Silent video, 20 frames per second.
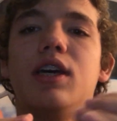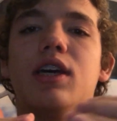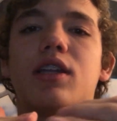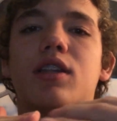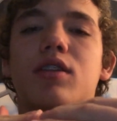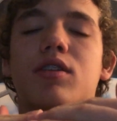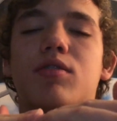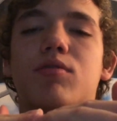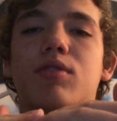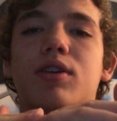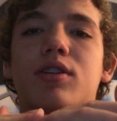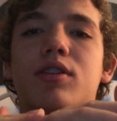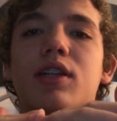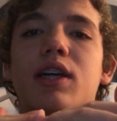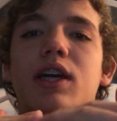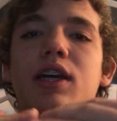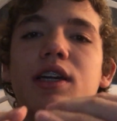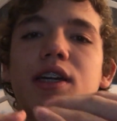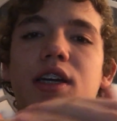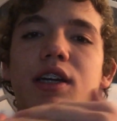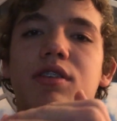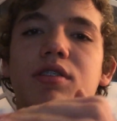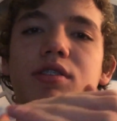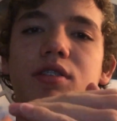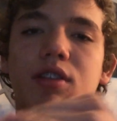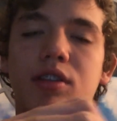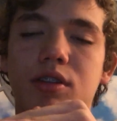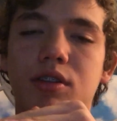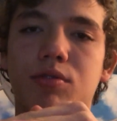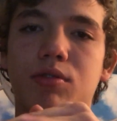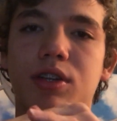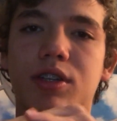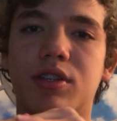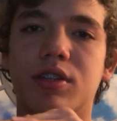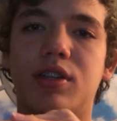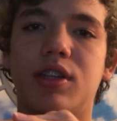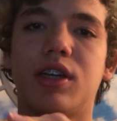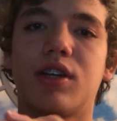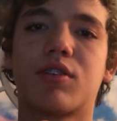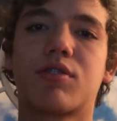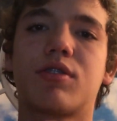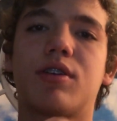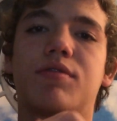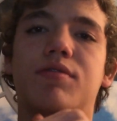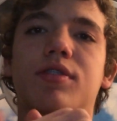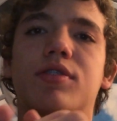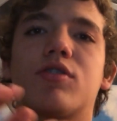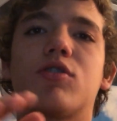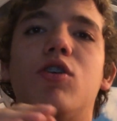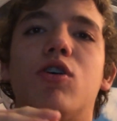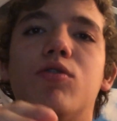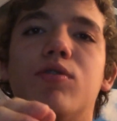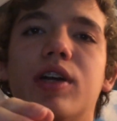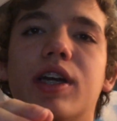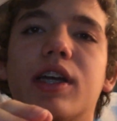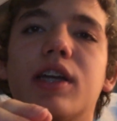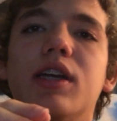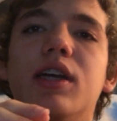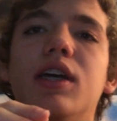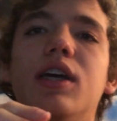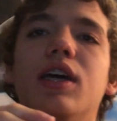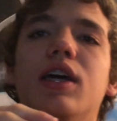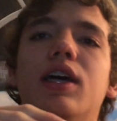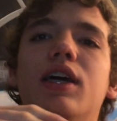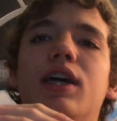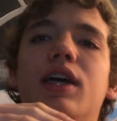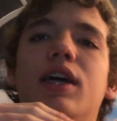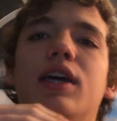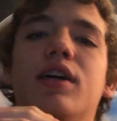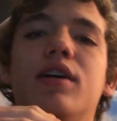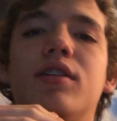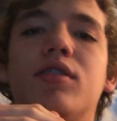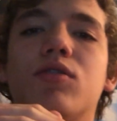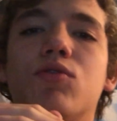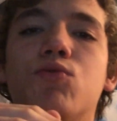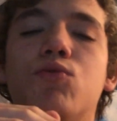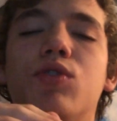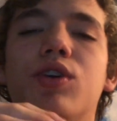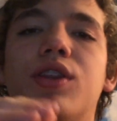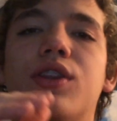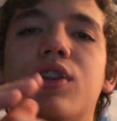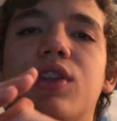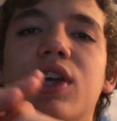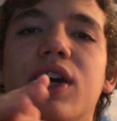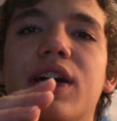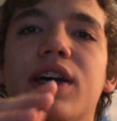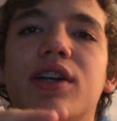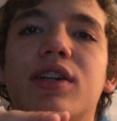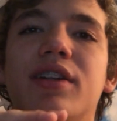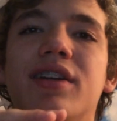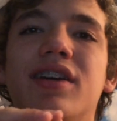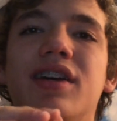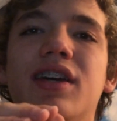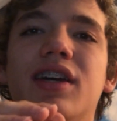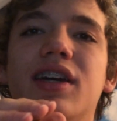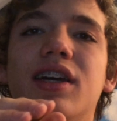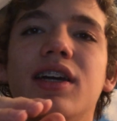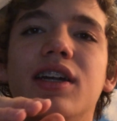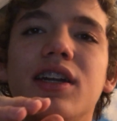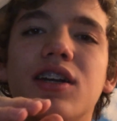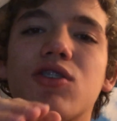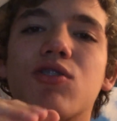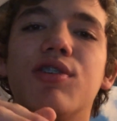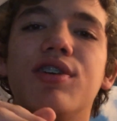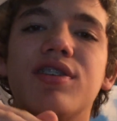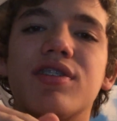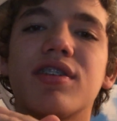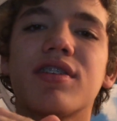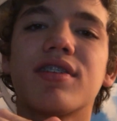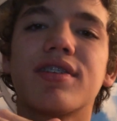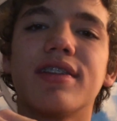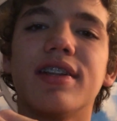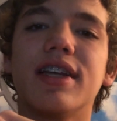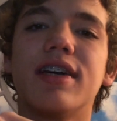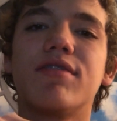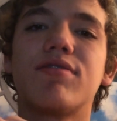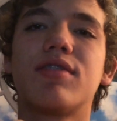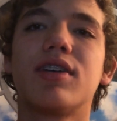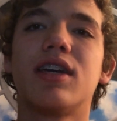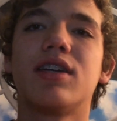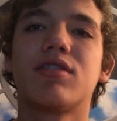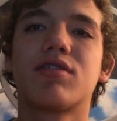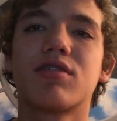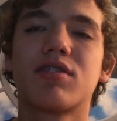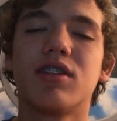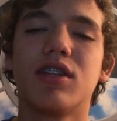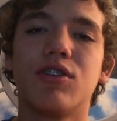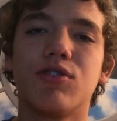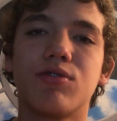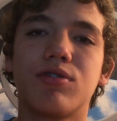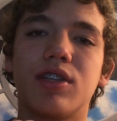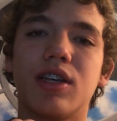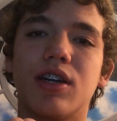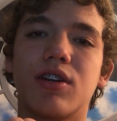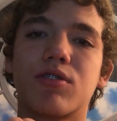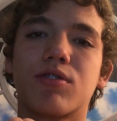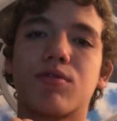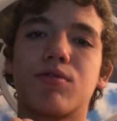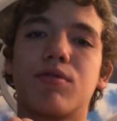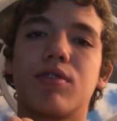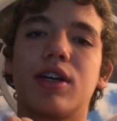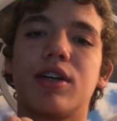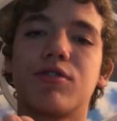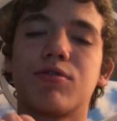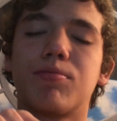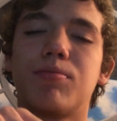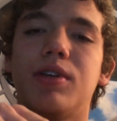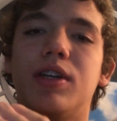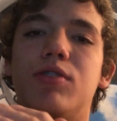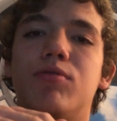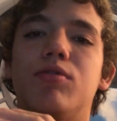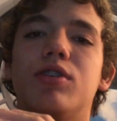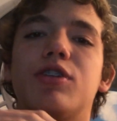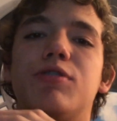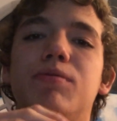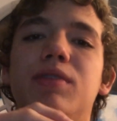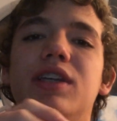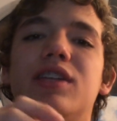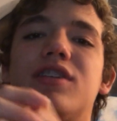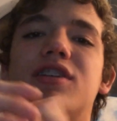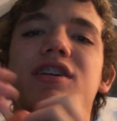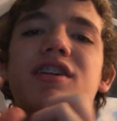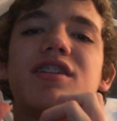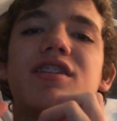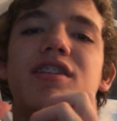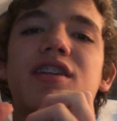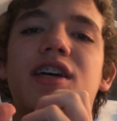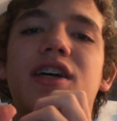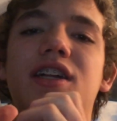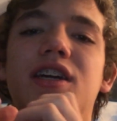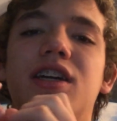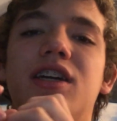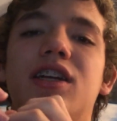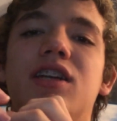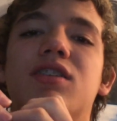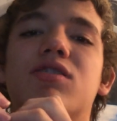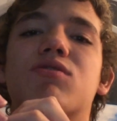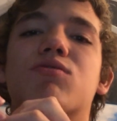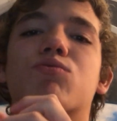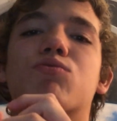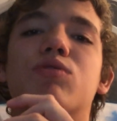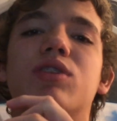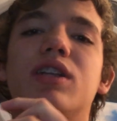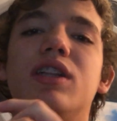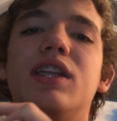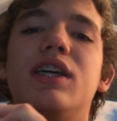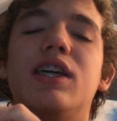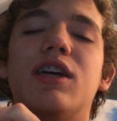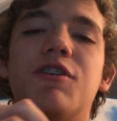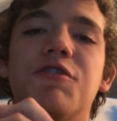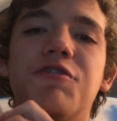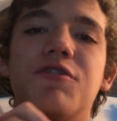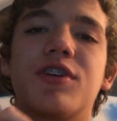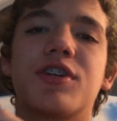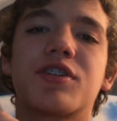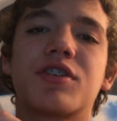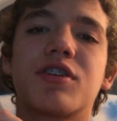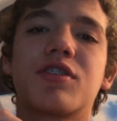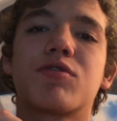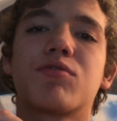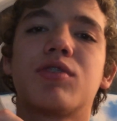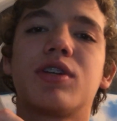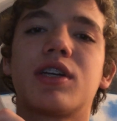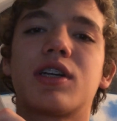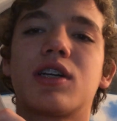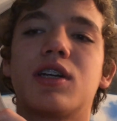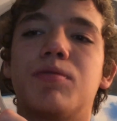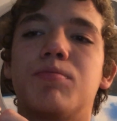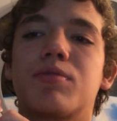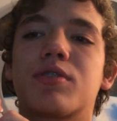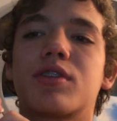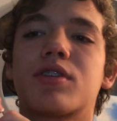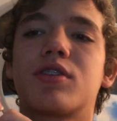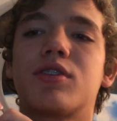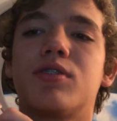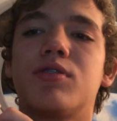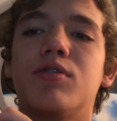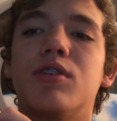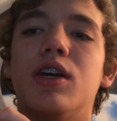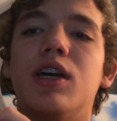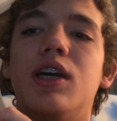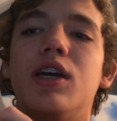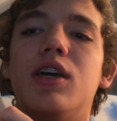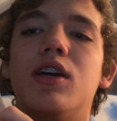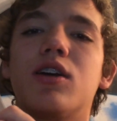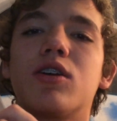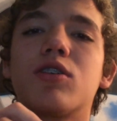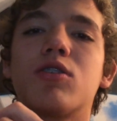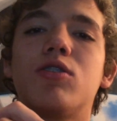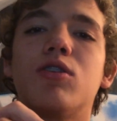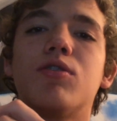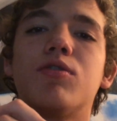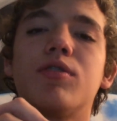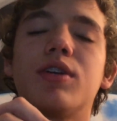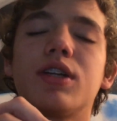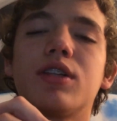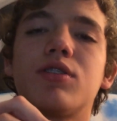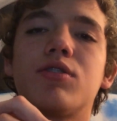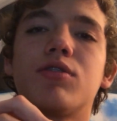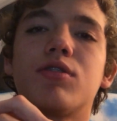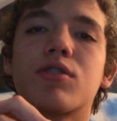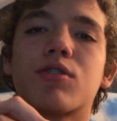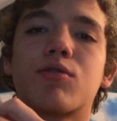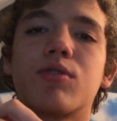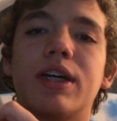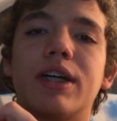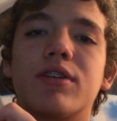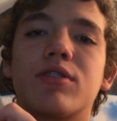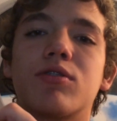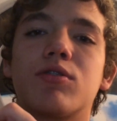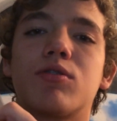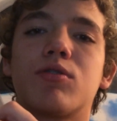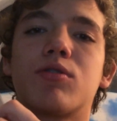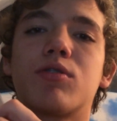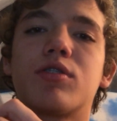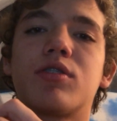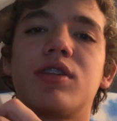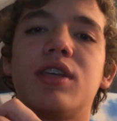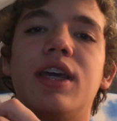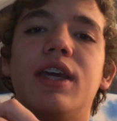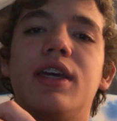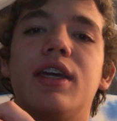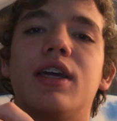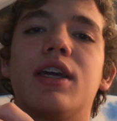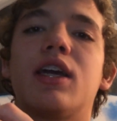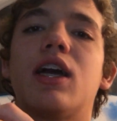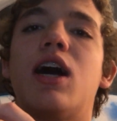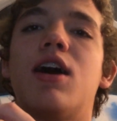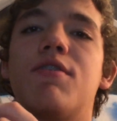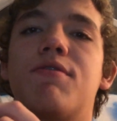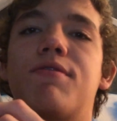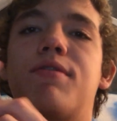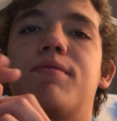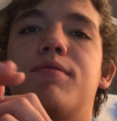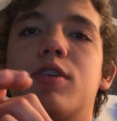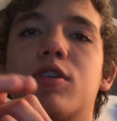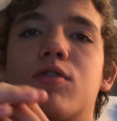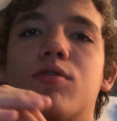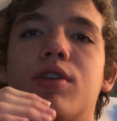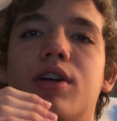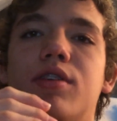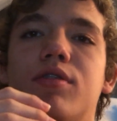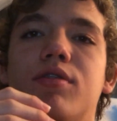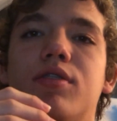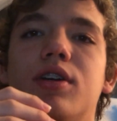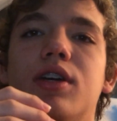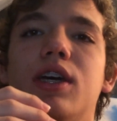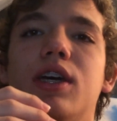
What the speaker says: directly against the direction the aircraft is going, and with that it increases lift and slows down ground speed, which means that it is really efficient when it comes to going to the ground or taking off from the ground.